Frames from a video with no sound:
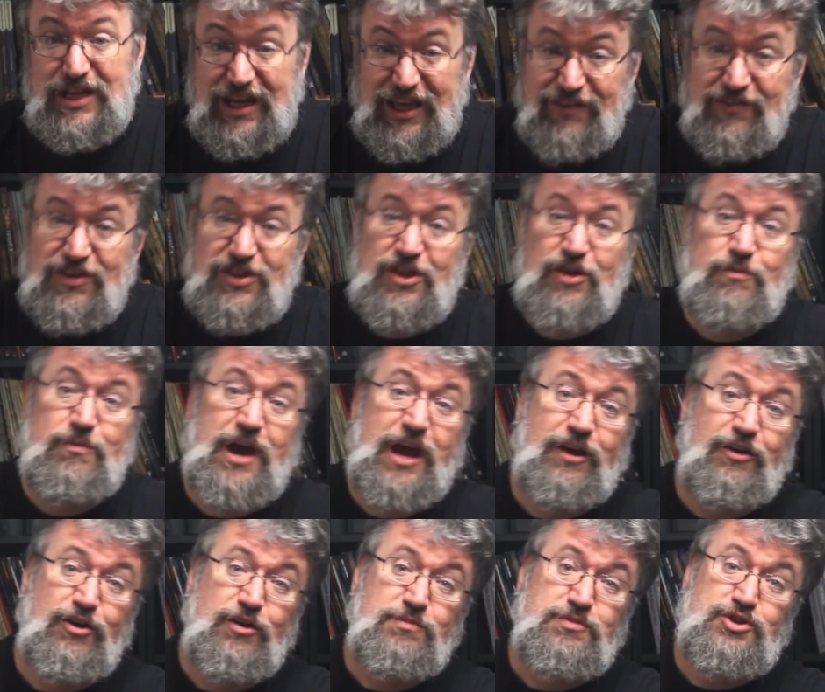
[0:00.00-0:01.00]
even though my
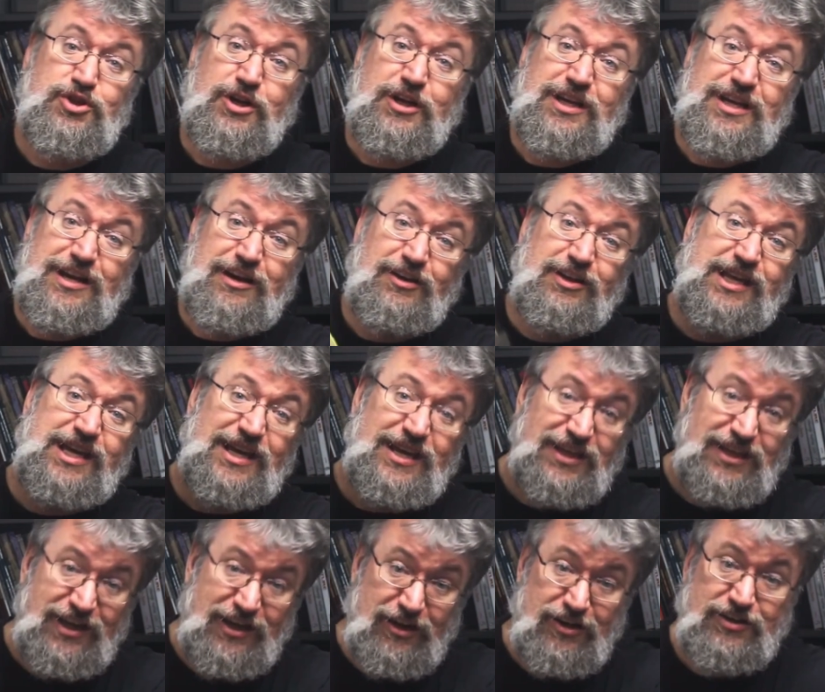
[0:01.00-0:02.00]
group took nearly a
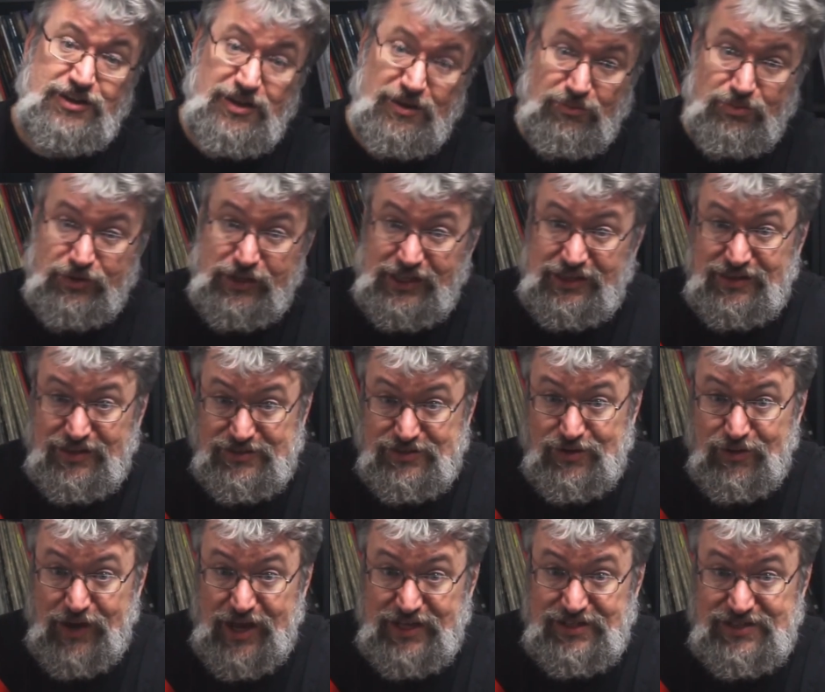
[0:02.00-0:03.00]
year to complete this
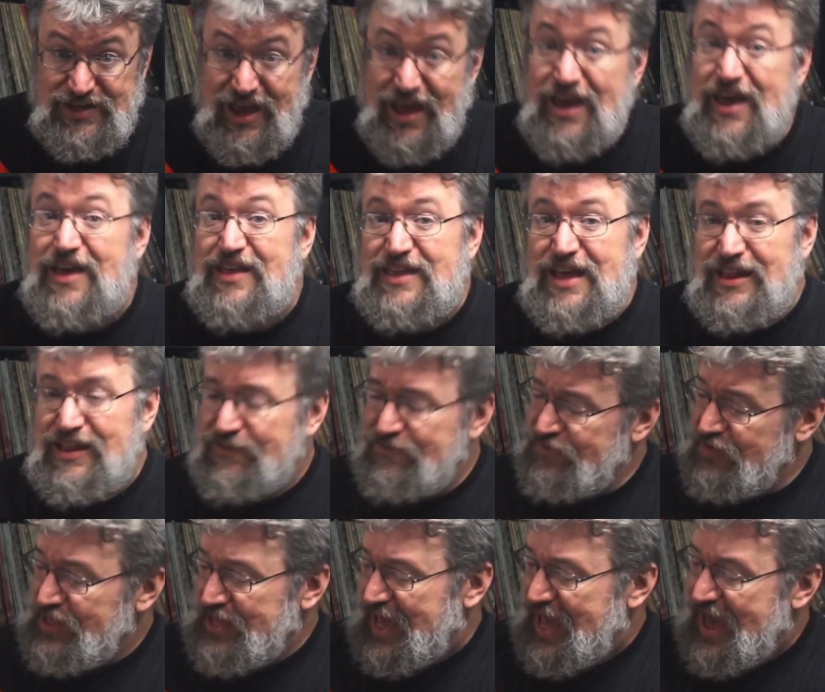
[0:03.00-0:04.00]
quest, they left
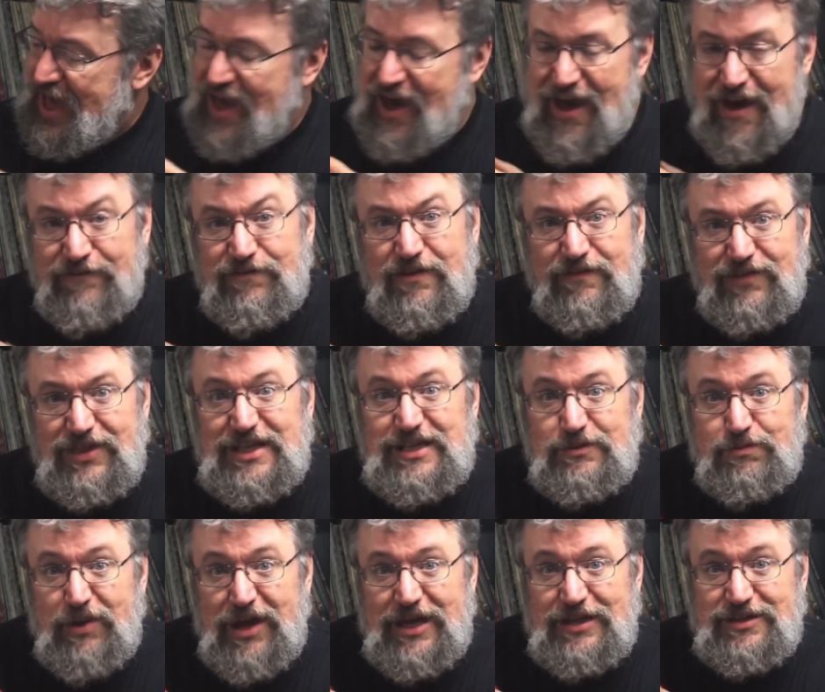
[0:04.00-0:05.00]
fully half of these
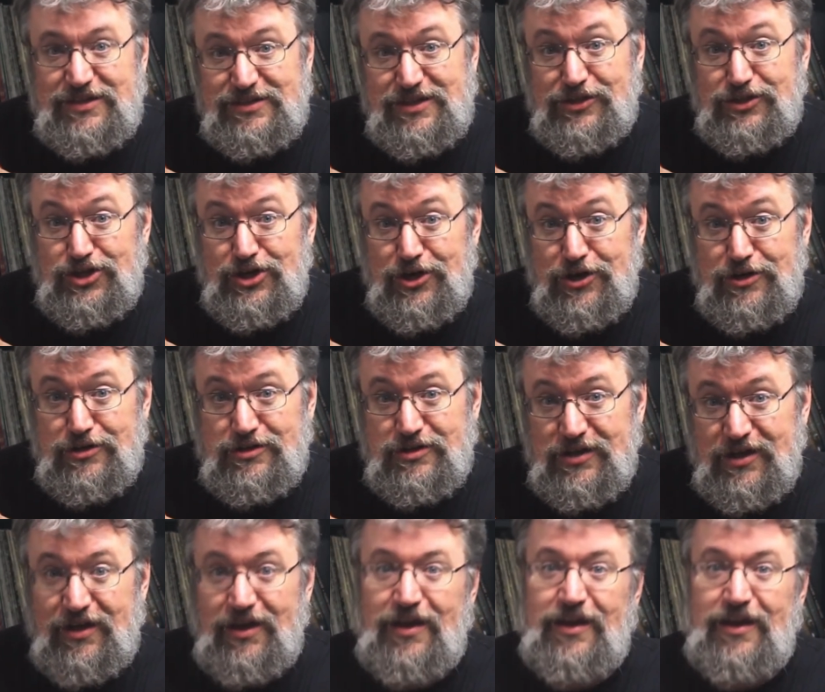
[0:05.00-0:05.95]
pages unturned.